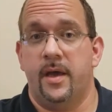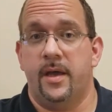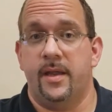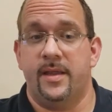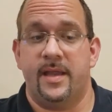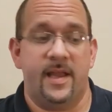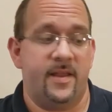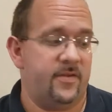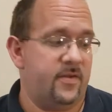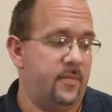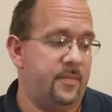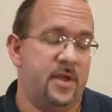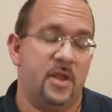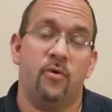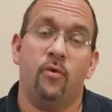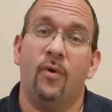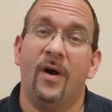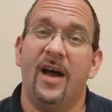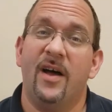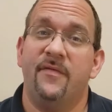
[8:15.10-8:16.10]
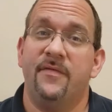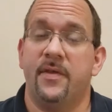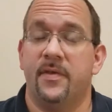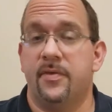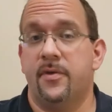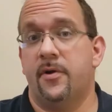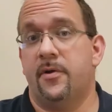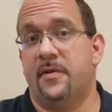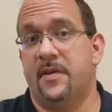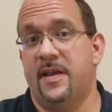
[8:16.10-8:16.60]
tends to be 12 to
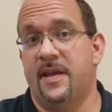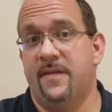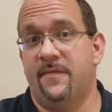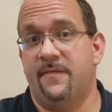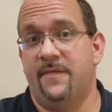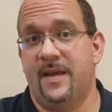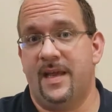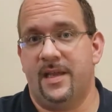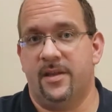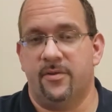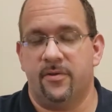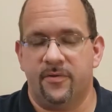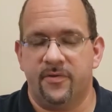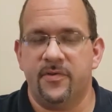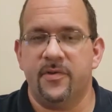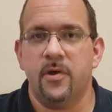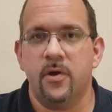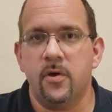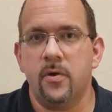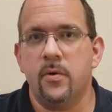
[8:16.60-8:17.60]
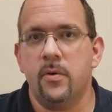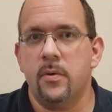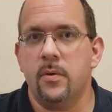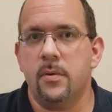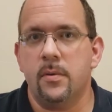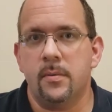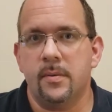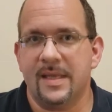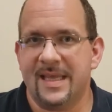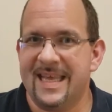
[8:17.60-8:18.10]
13 feet, and there's two
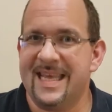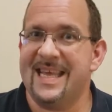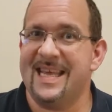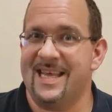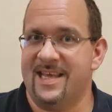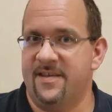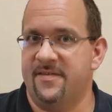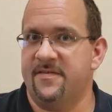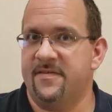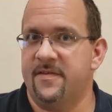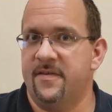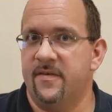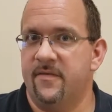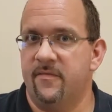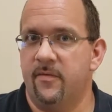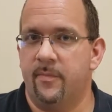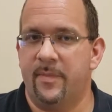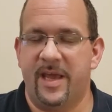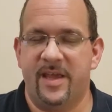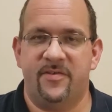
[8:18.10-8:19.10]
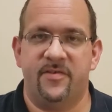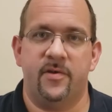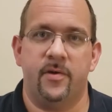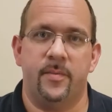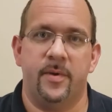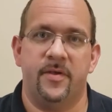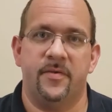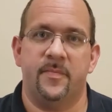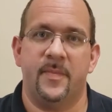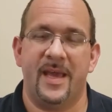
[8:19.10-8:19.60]
keys for bass
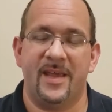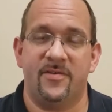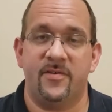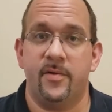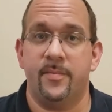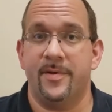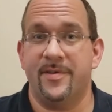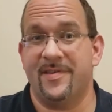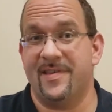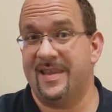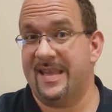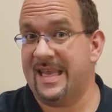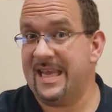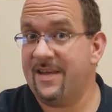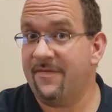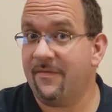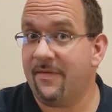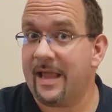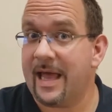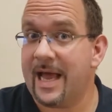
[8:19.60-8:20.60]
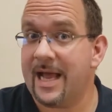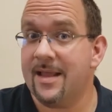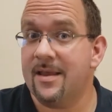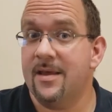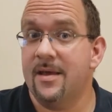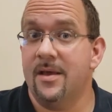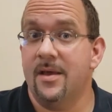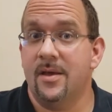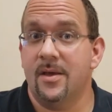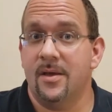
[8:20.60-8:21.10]
tubas. Bass tubas in E flat
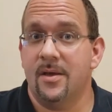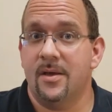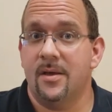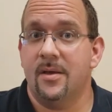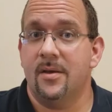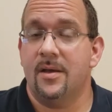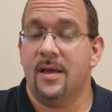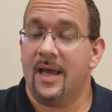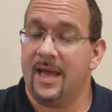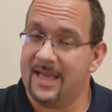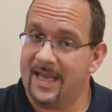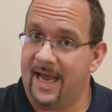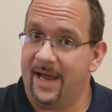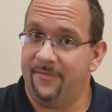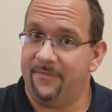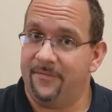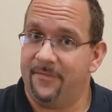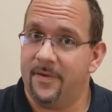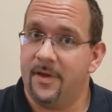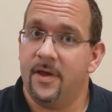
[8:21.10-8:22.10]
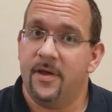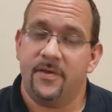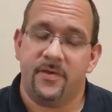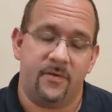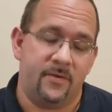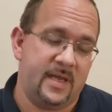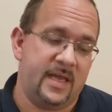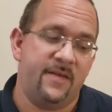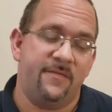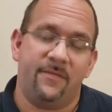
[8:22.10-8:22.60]
and F. So
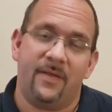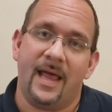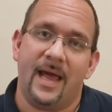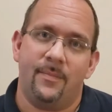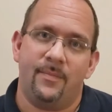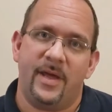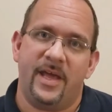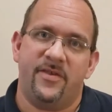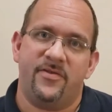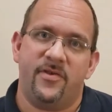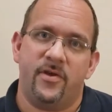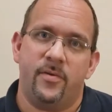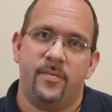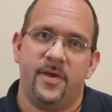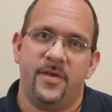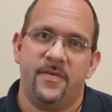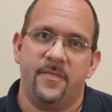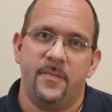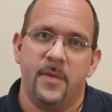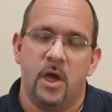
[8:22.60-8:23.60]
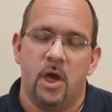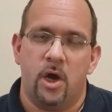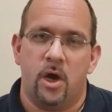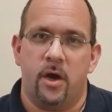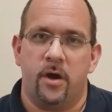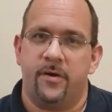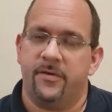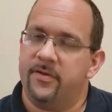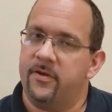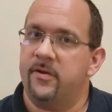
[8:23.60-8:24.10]
E flat bass tubas
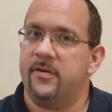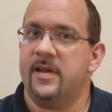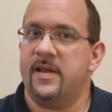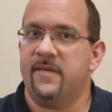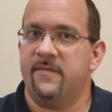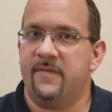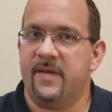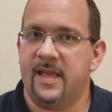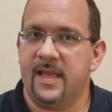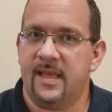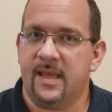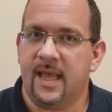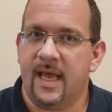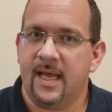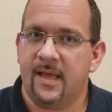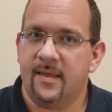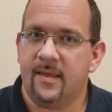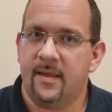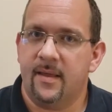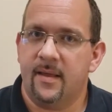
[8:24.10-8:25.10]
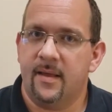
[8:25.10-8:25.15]
are 13 feet in length,